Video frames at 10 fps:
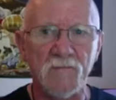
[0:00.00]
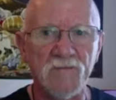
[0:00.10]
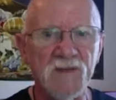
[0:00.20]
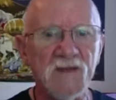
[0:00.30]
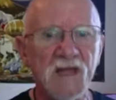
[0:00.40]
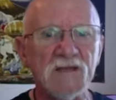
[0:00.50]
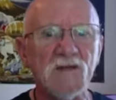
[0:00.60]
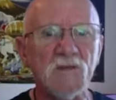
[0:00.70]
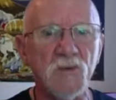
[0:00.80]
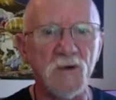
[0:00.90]
be that
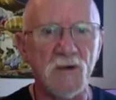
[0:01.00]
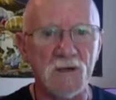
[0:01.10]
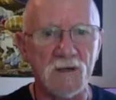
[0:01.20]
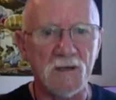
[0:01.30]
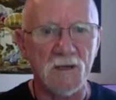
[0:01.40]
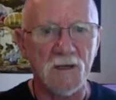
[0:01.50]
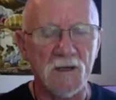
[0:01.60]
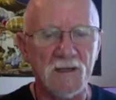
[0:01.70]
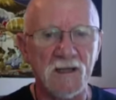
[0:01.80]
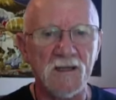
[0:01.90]
little
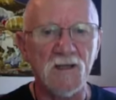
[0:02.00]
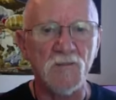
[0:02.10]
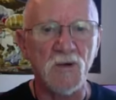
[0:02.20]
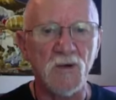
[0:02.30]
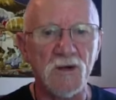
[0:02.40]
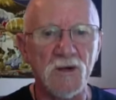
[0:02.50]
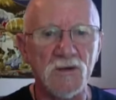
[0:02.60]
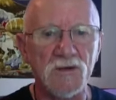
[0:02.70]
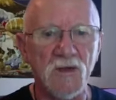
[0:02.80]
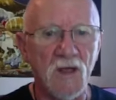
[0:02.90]
bird
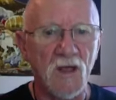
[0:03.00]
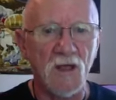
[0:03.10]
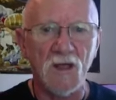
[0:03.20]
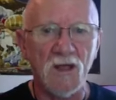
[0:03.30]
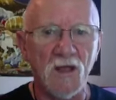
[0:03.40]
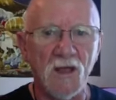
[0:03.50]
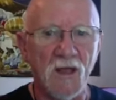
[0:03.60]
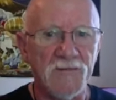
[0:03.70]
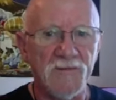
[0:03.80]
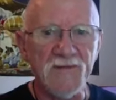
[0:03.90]
who's
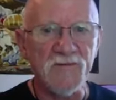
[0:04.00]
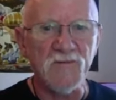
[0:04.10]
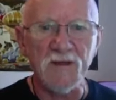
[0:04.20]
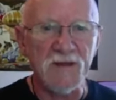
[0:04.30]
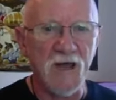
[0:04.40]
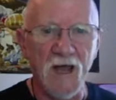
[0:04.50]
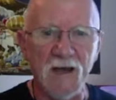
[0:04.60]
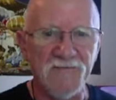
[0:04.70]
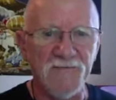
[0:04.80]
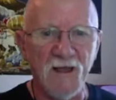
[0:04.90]
doesn't really know how
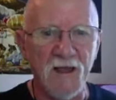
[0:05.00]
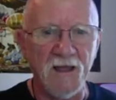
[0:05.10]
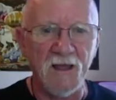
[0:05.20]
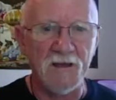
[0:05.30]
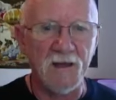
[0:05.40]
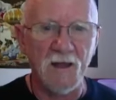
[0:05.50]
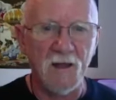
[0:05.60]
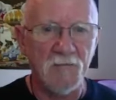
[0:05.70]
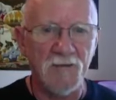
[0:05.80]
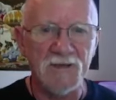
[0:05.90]
to fly yet,
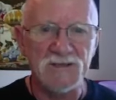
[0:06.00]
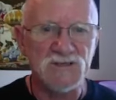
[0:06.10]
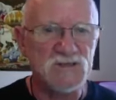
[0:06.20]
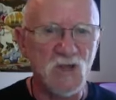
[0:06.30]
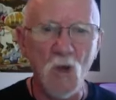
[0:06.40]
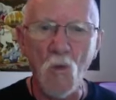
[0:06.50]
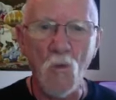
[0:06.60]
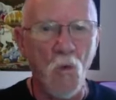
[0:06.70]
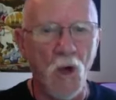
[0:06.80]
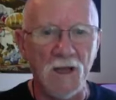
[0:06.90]
but so
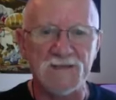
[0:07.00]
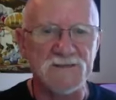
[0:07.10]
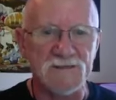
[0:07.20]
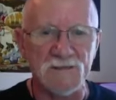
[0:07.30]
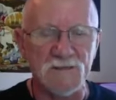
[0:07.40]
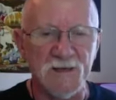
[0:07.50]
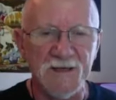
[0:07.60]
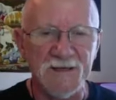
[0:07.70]
wants to